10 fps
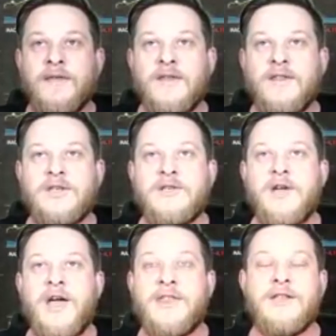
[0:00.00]

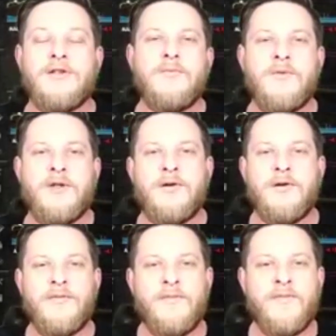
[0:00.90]
I think
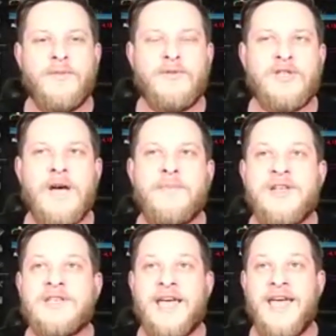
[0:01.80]
they're
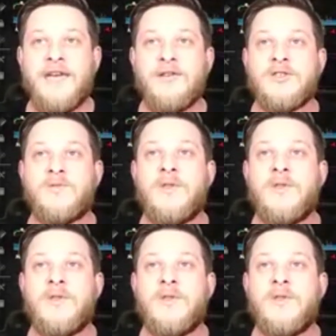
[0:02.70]
Japanese candles,